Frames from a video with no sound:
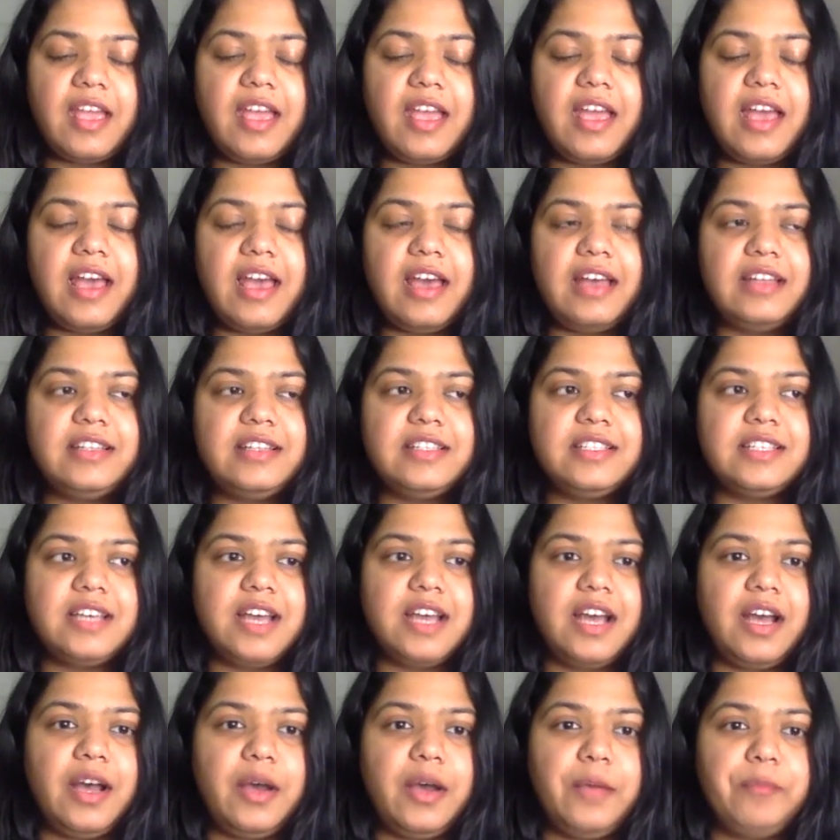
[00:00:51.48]
And
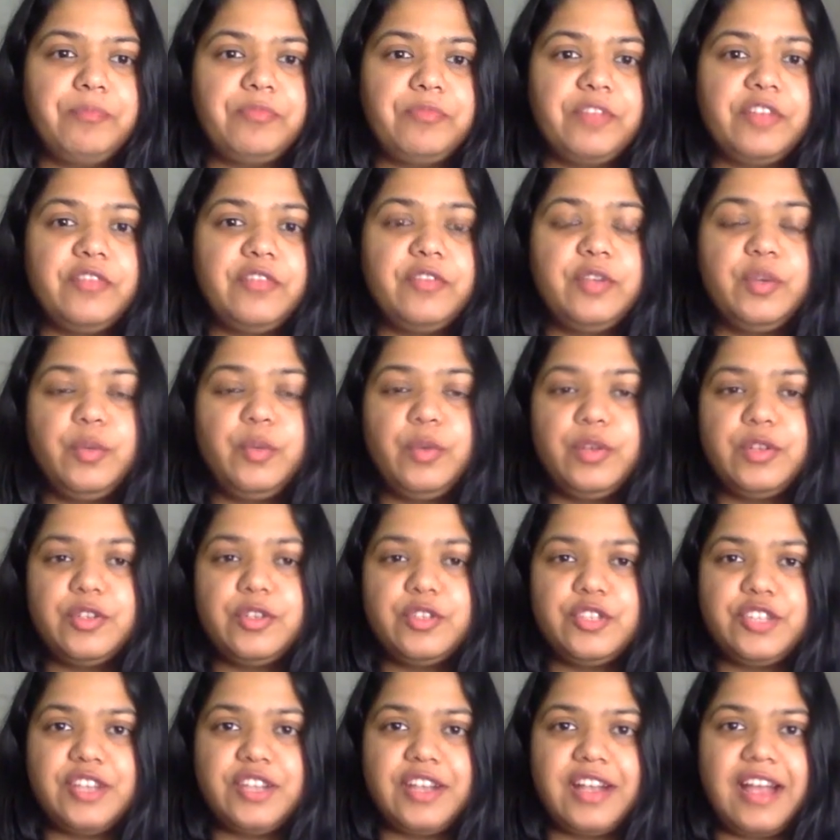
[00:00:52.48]
if you want to
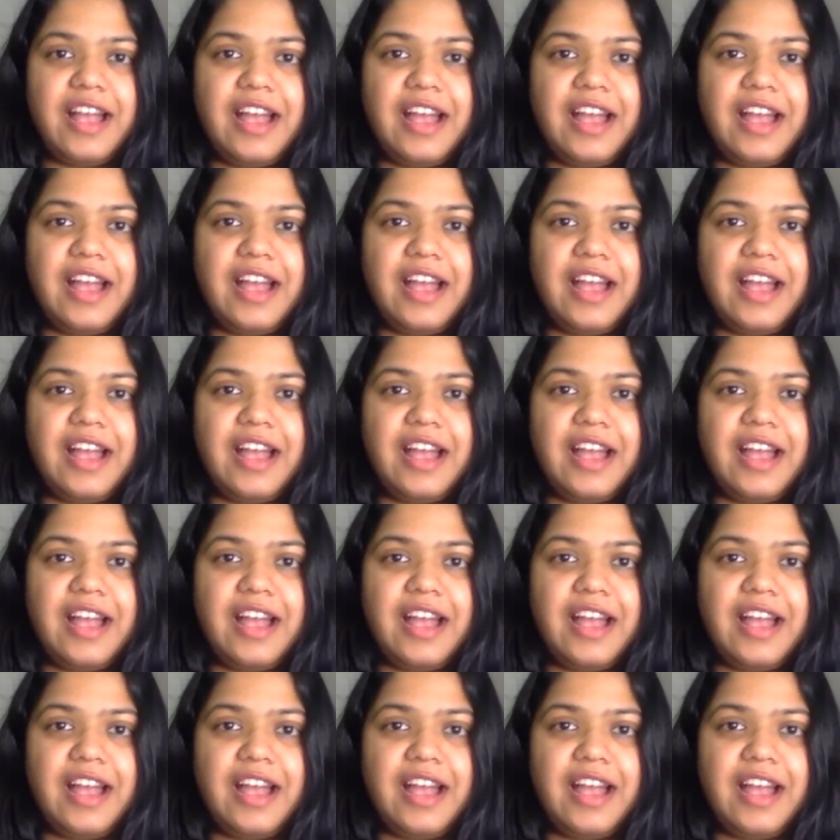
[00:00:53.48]
check